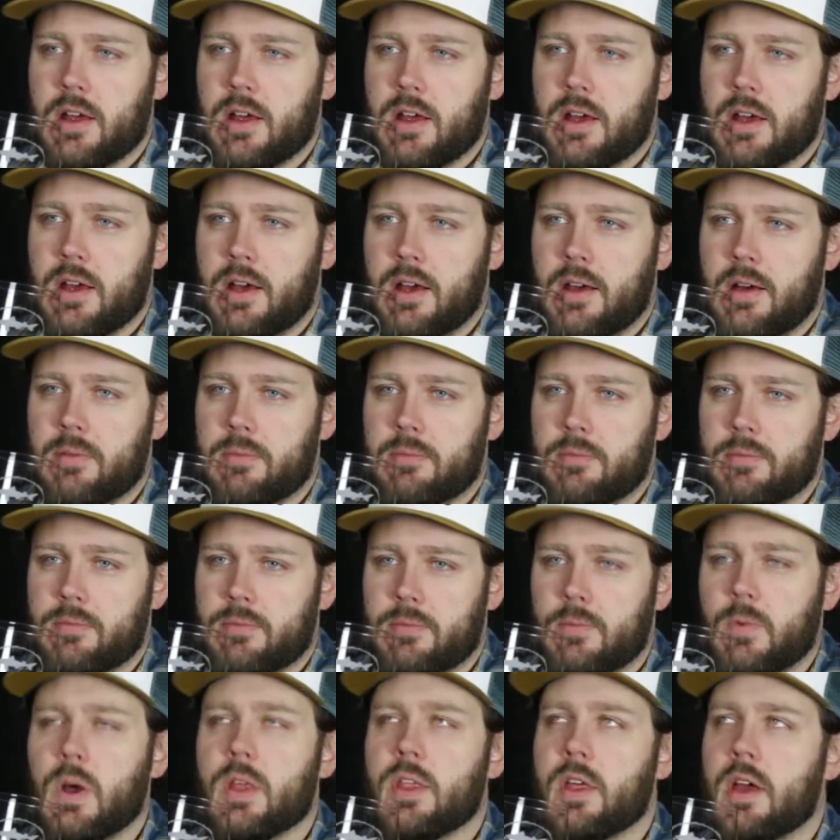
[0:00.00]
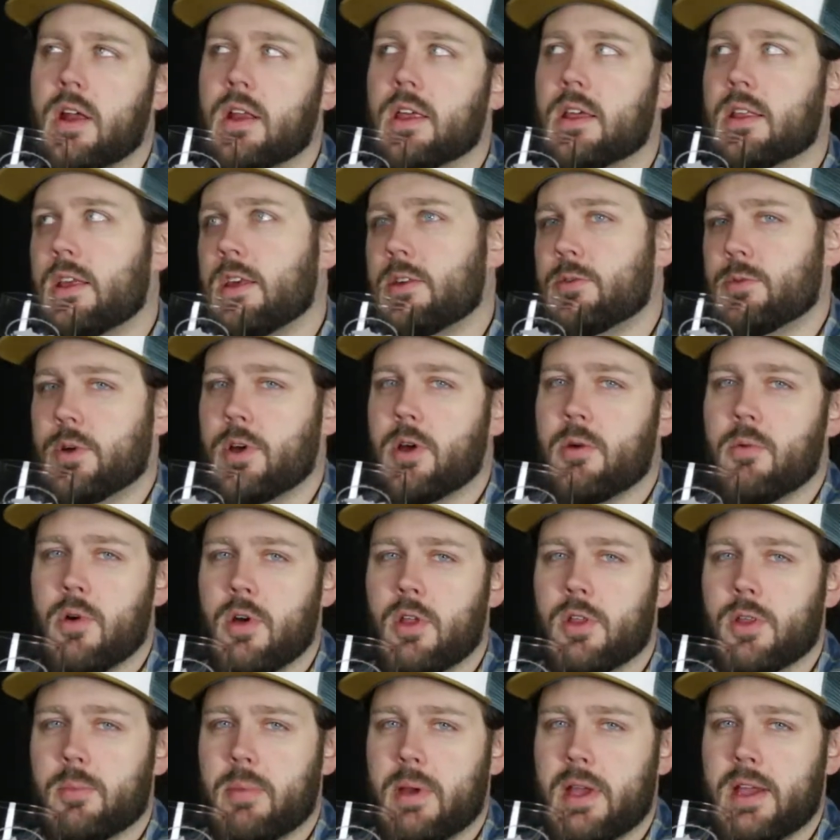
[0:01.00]
Well, the honey glaze would go
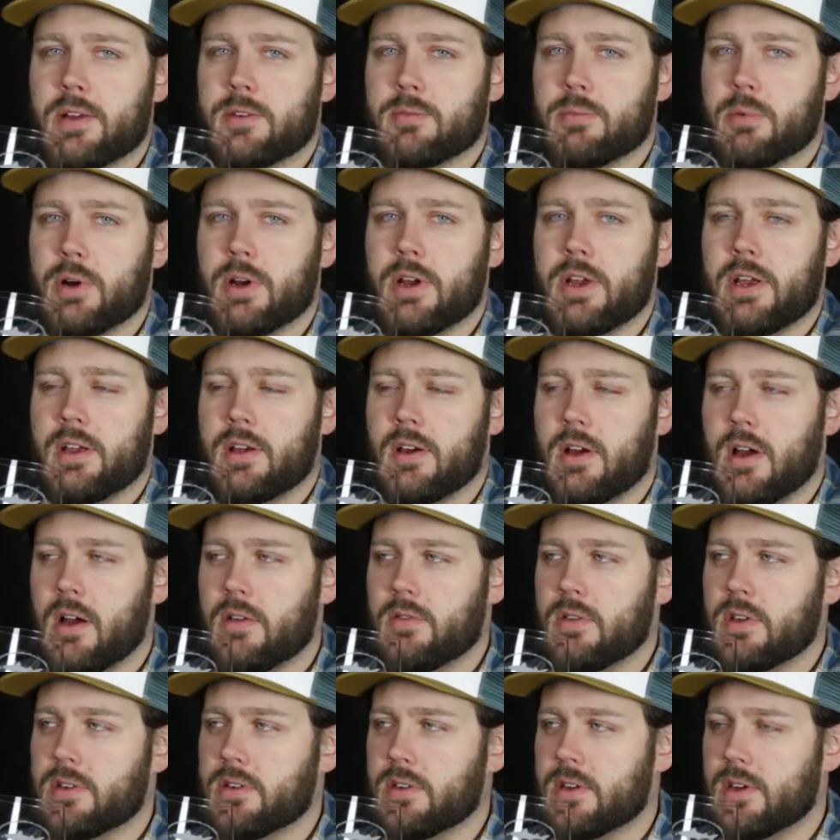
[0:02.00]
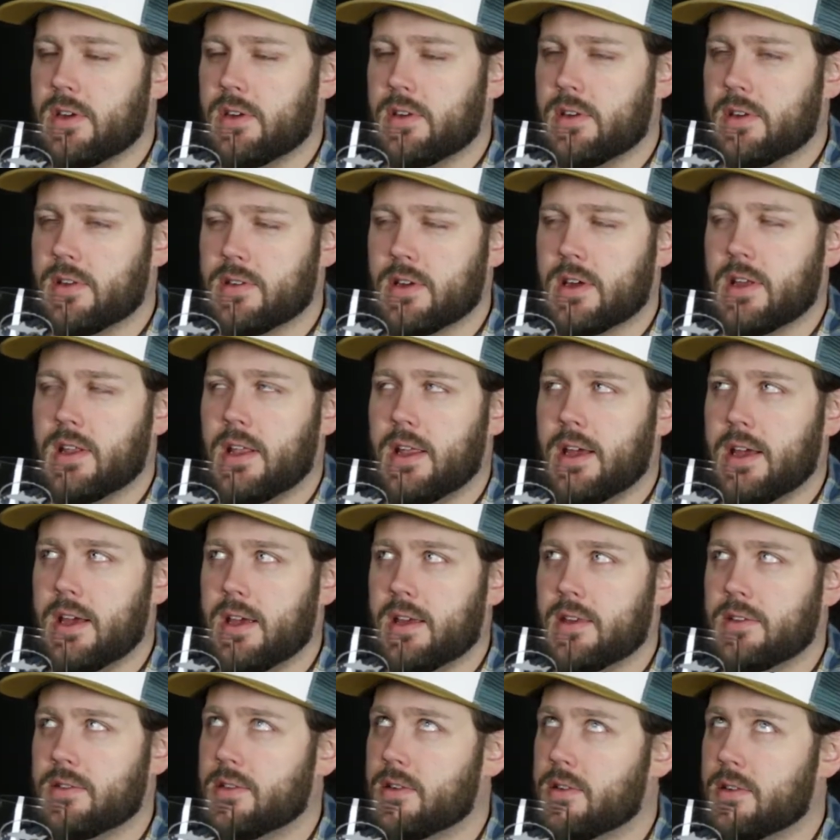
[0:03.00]
on the baked brie, obviously. It's a
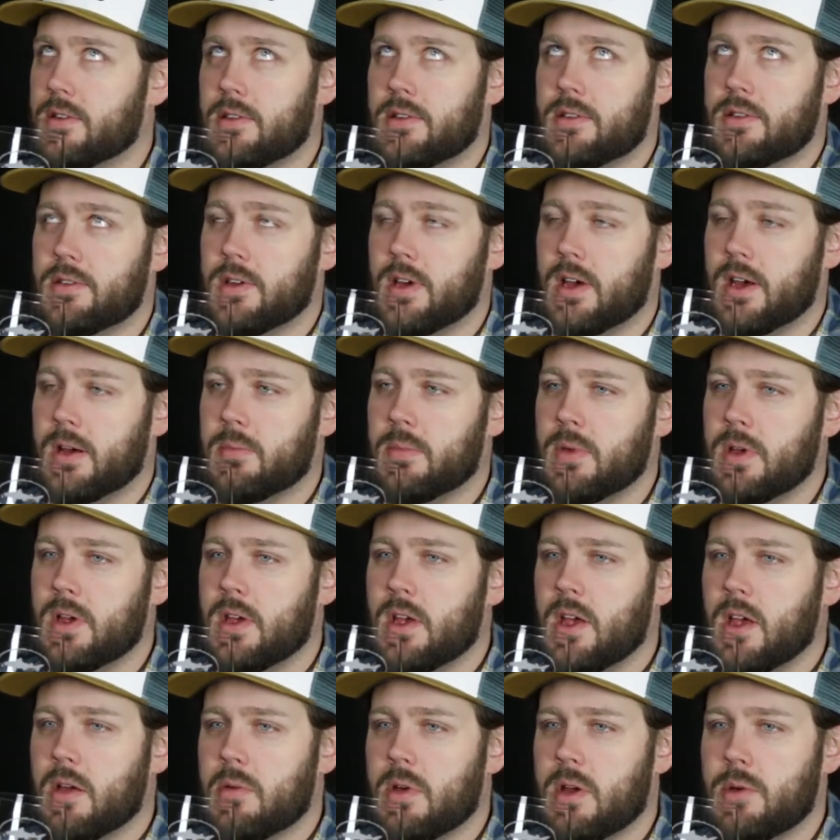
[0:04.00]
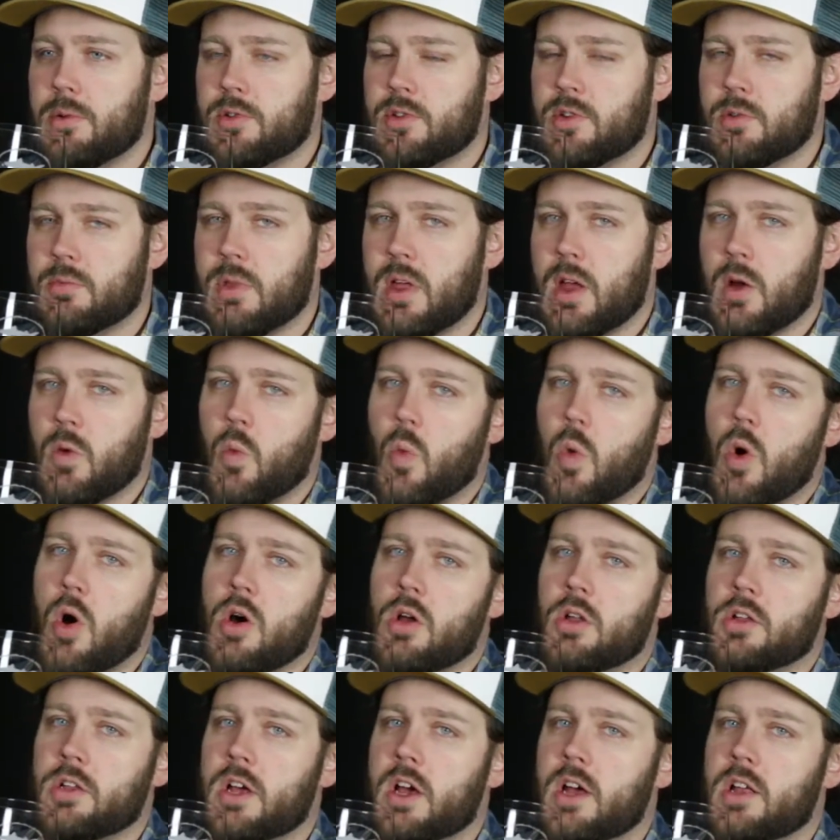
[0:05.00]
glaze. Dumb. Maybe some like
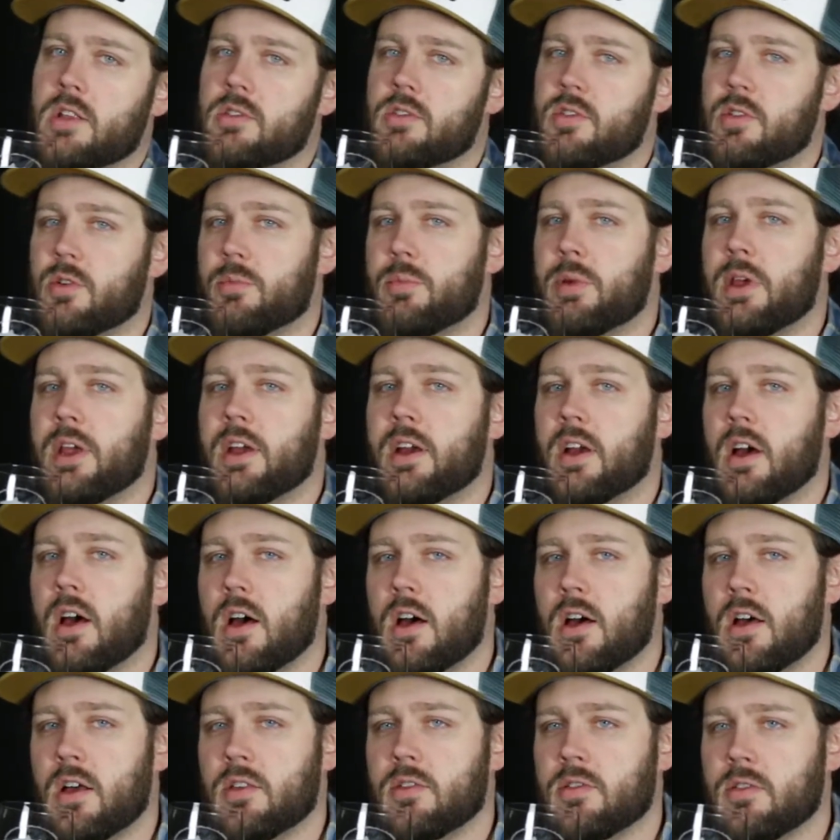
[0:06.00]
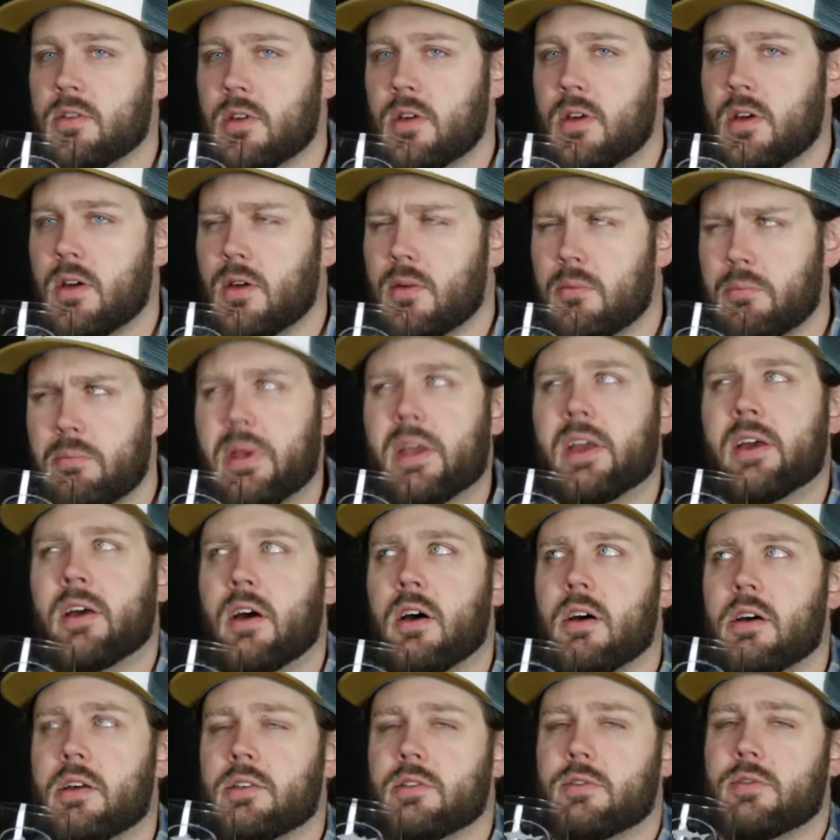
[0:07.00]
walnuts or pecans.
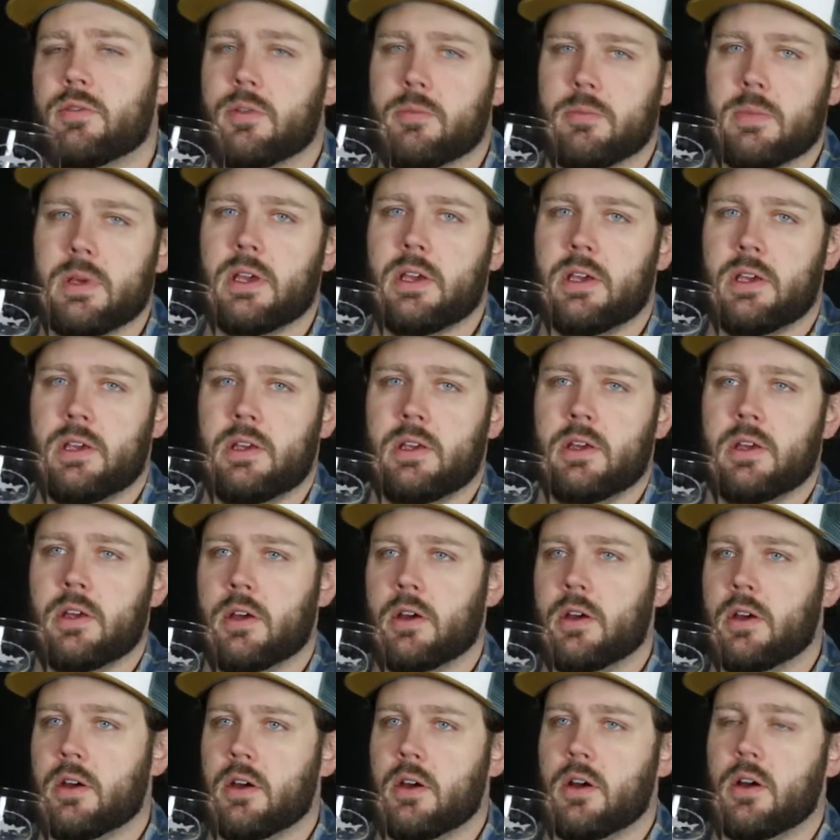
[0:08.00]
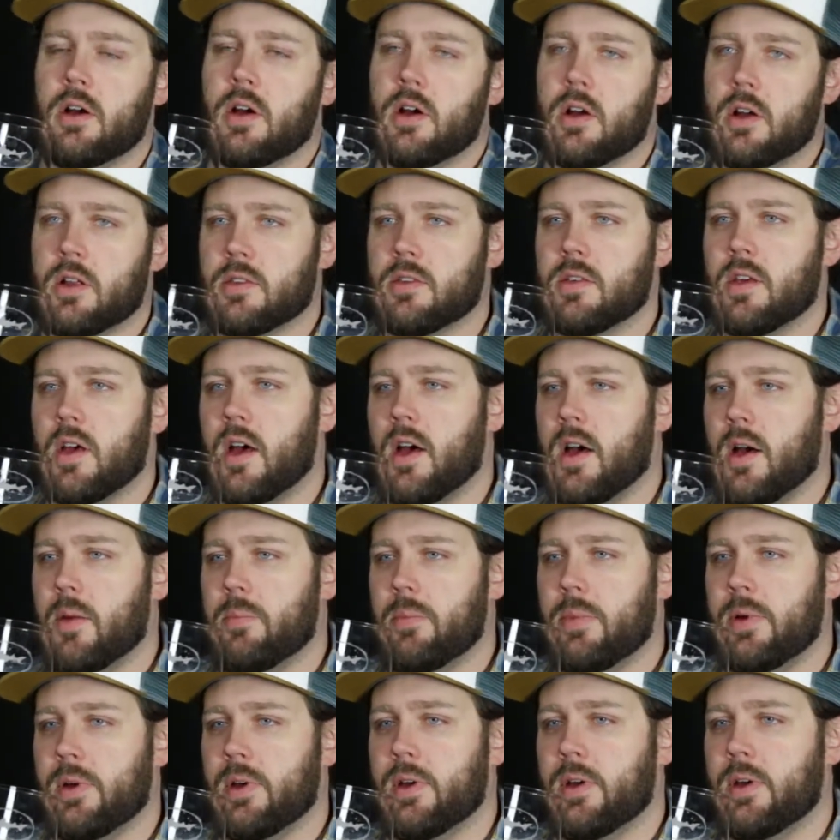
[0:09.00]
Pecans for me on
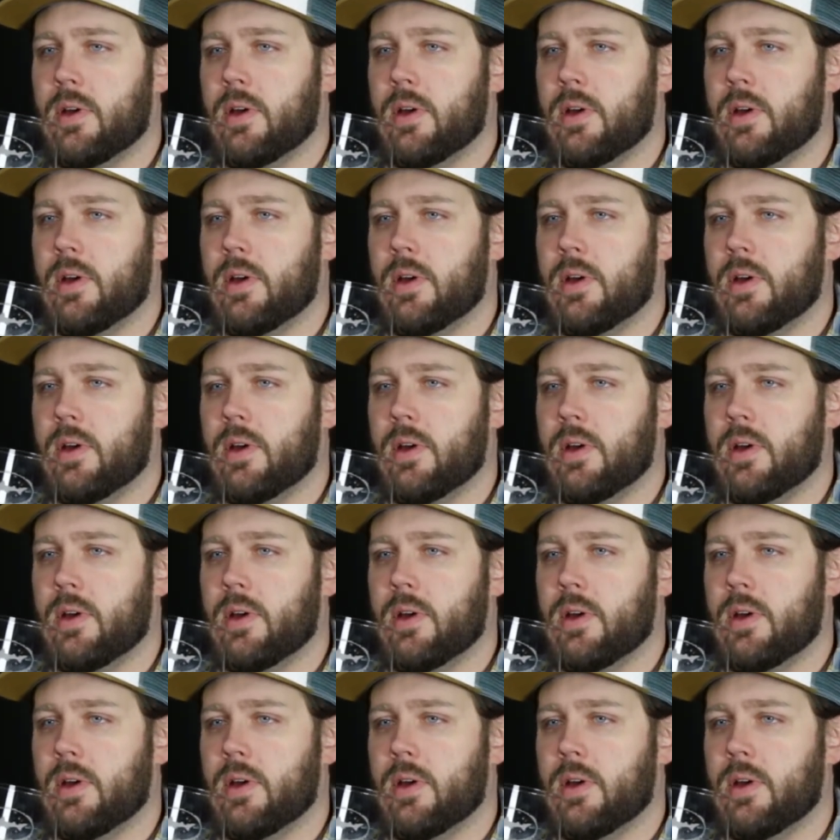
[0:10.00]
top.